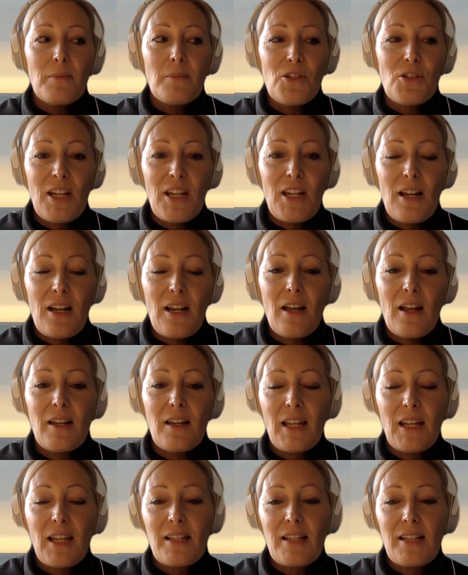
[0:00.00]
machine
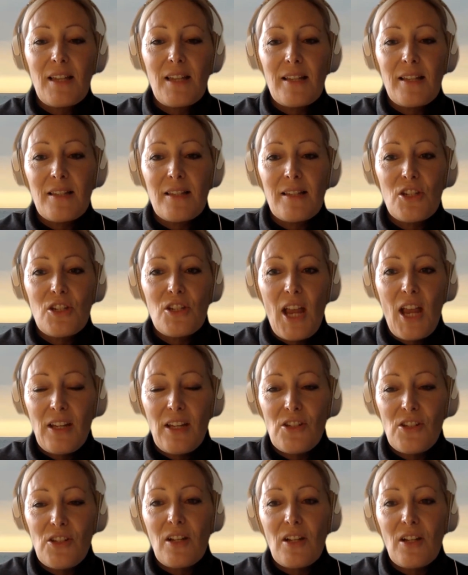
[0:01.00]
learning is
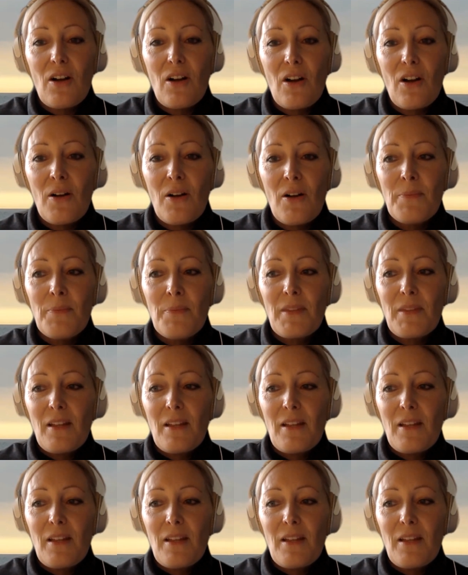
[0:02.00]
changing our